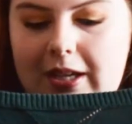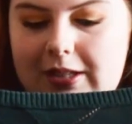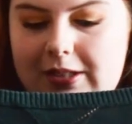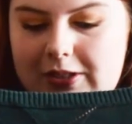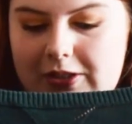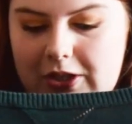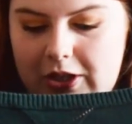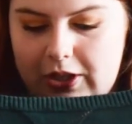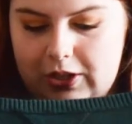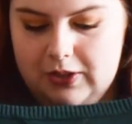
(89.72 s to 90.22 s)

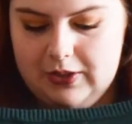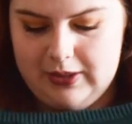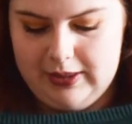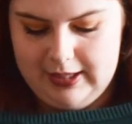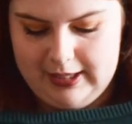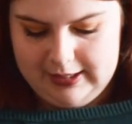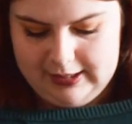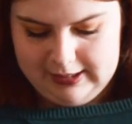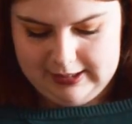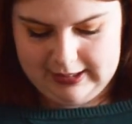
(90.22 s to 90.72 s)
So
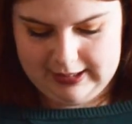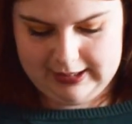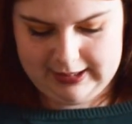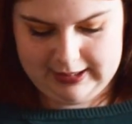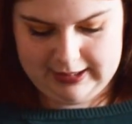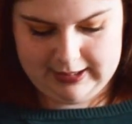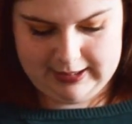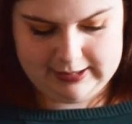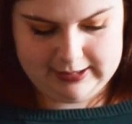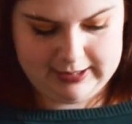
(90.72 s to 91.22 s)
this
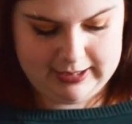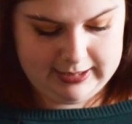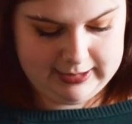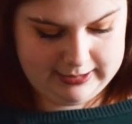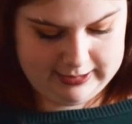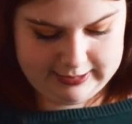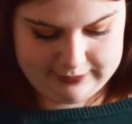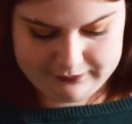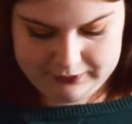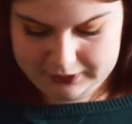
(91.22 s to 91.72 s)
is
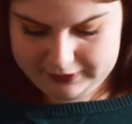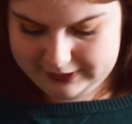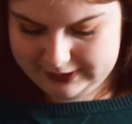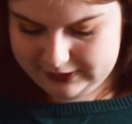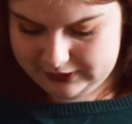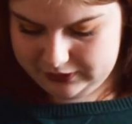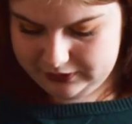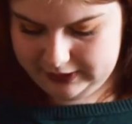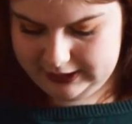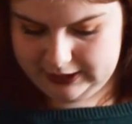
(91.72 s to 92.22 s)
a
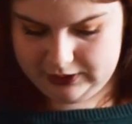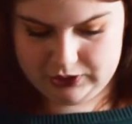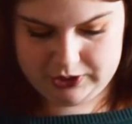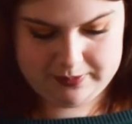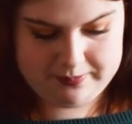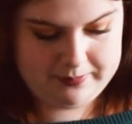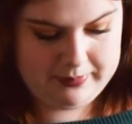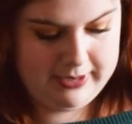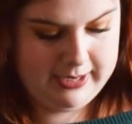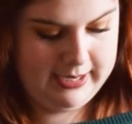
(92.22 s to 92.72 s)
forest green
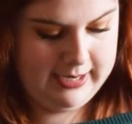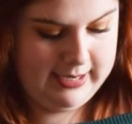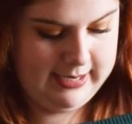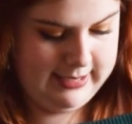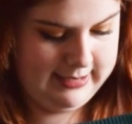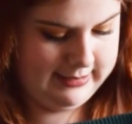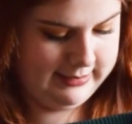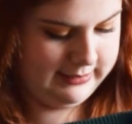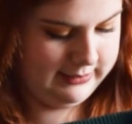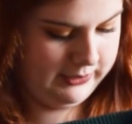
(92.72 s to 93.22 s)
jumper.
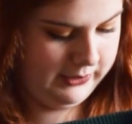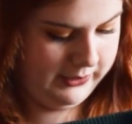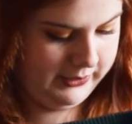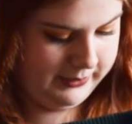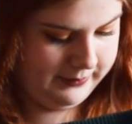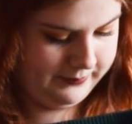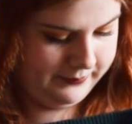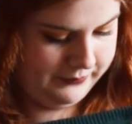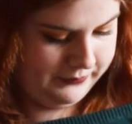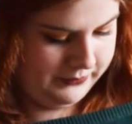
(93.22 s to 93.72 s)
It's
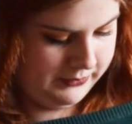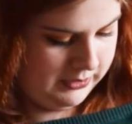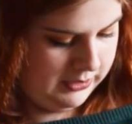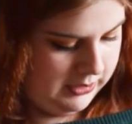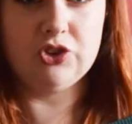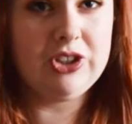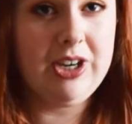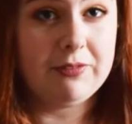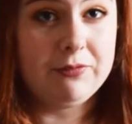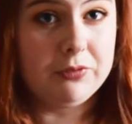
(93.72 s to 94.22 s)
got
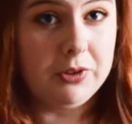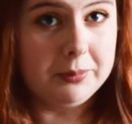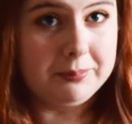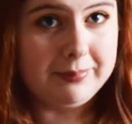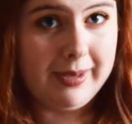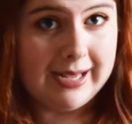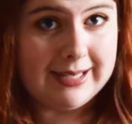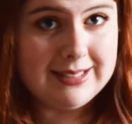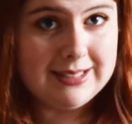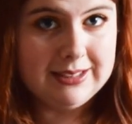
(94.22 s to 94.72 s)
chevron
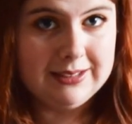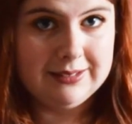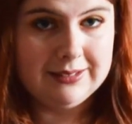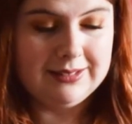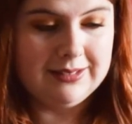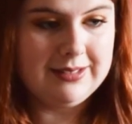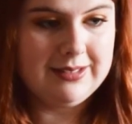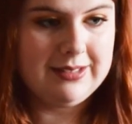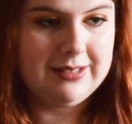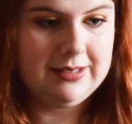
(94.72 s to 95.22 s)

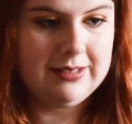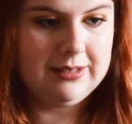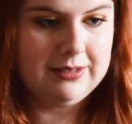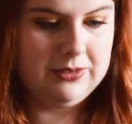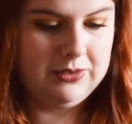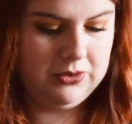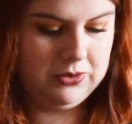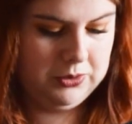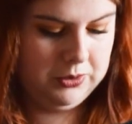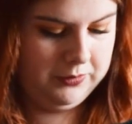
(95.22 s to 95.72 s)
patterns
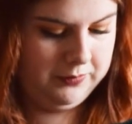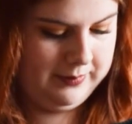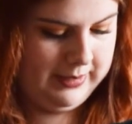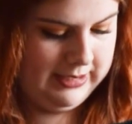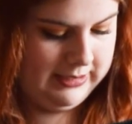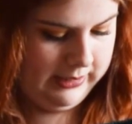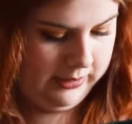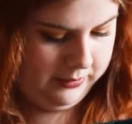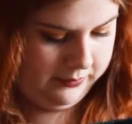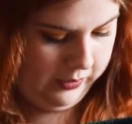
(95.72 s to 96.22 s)
sort of
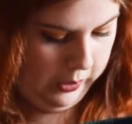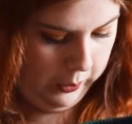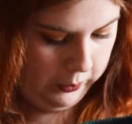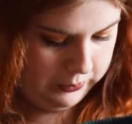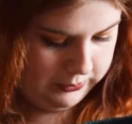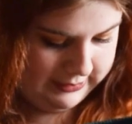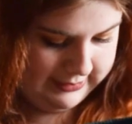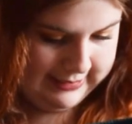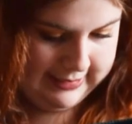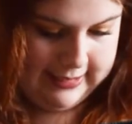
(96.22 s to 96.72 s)
made out of
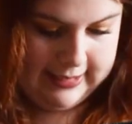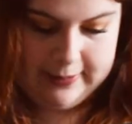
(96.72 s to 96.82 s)
holes in